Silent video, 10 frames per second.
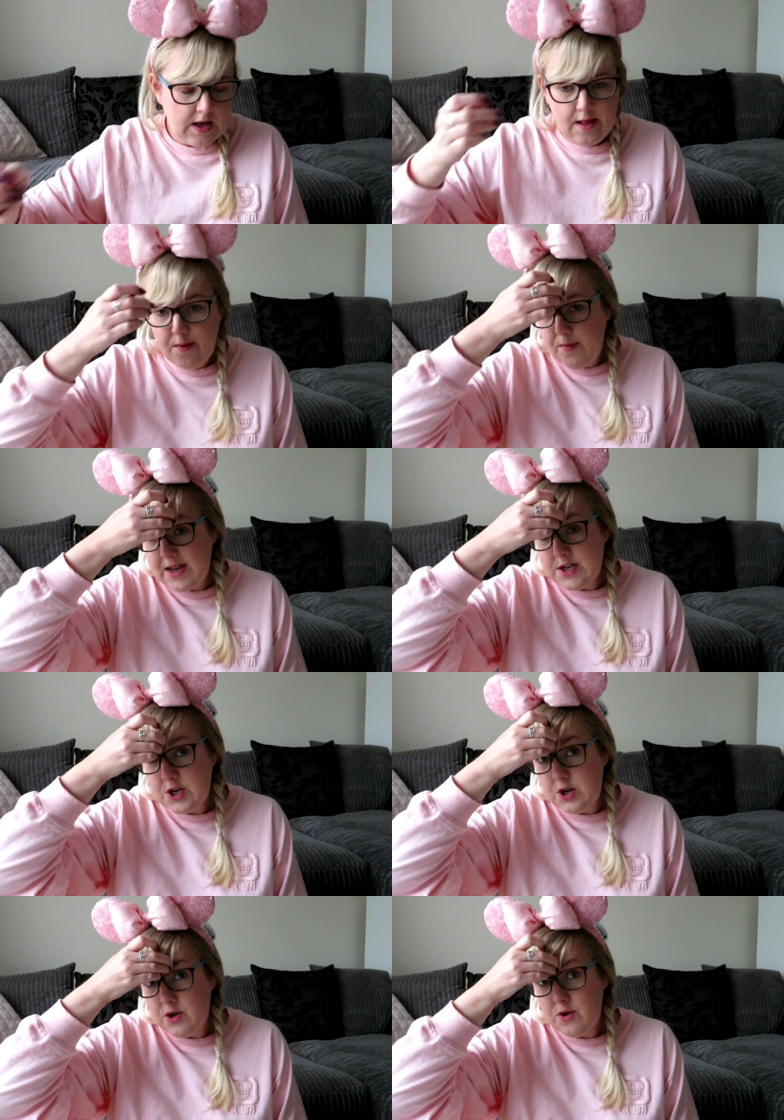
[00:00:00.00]
and then we went
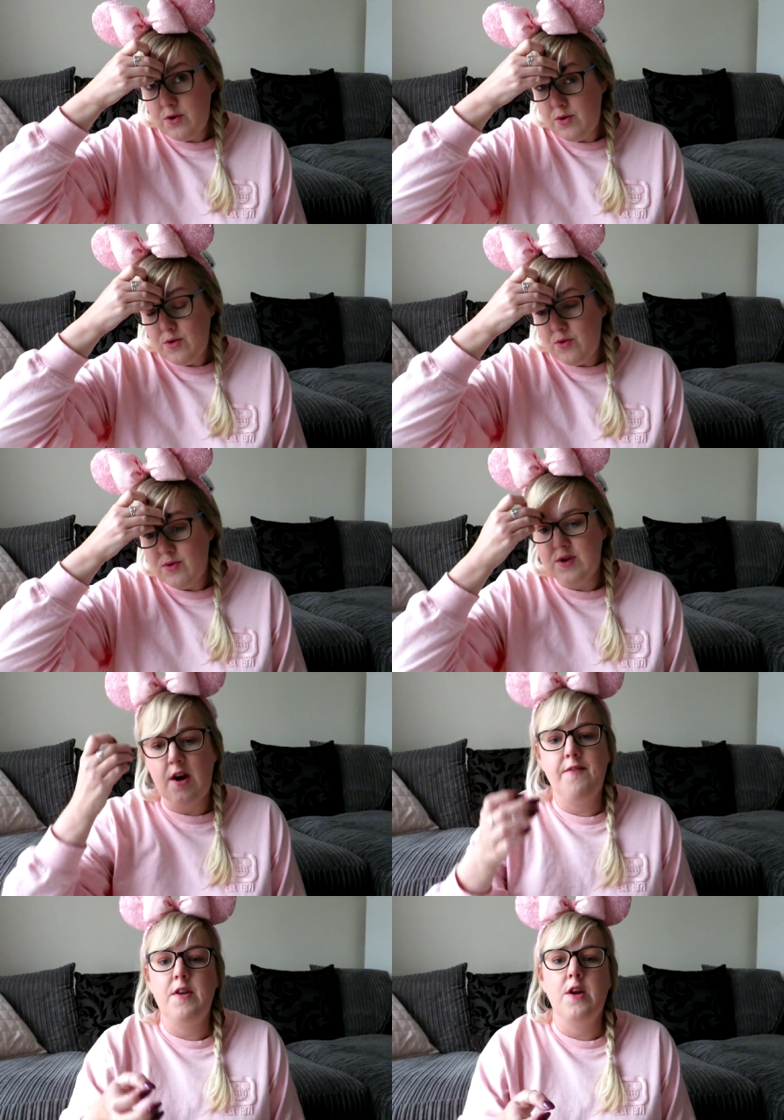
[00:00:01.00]
to
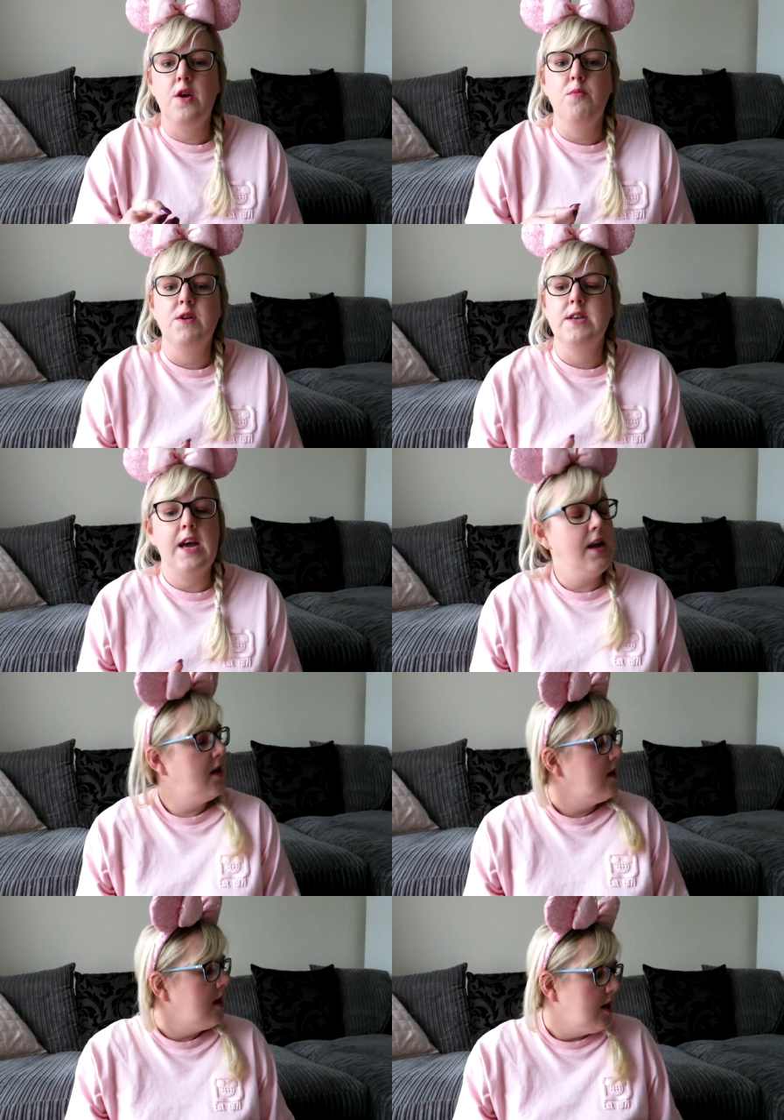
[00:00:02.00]
Typhoon Lagoon one day
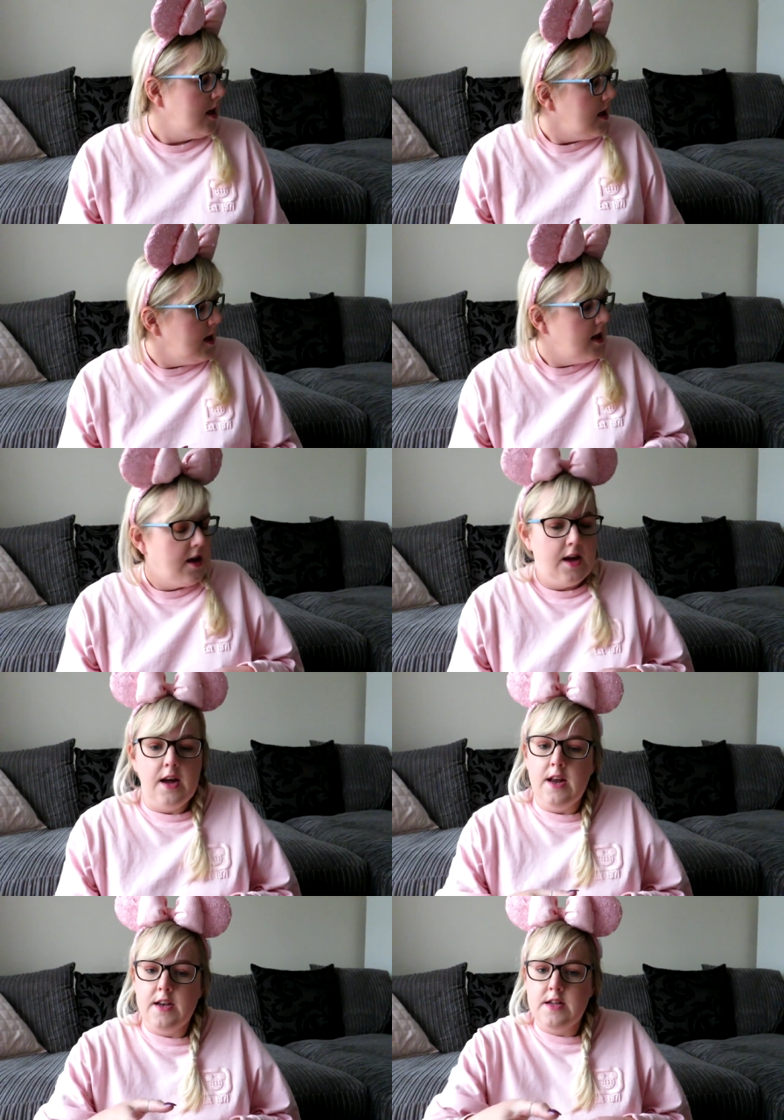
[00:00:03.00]

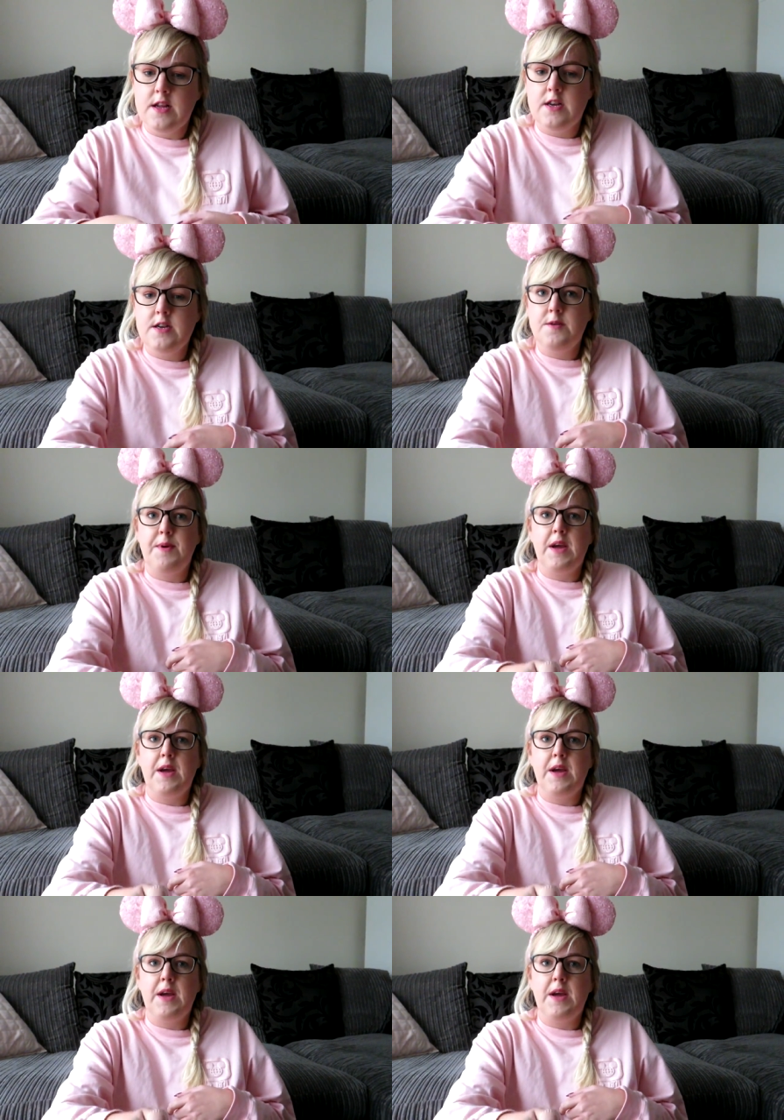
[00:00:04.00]
and decided to